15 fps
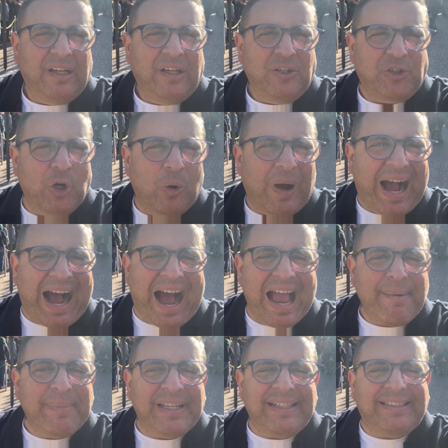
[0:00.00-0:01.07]
So
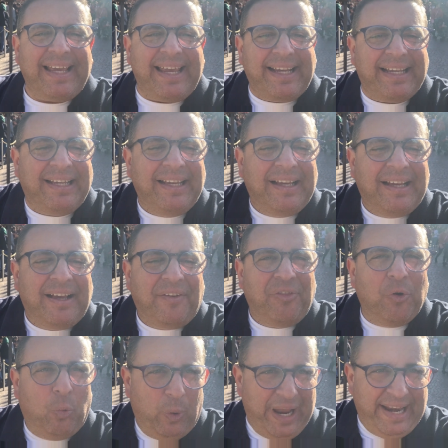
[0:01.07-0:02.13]
I'm gonna take
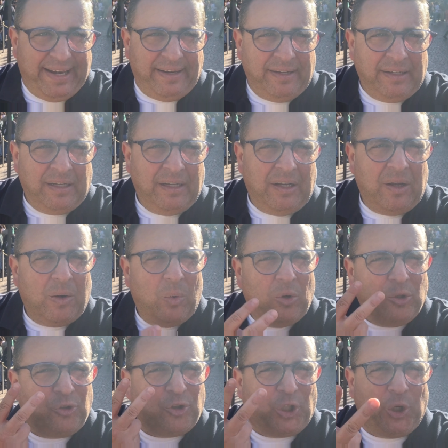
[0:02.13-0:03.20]
the win.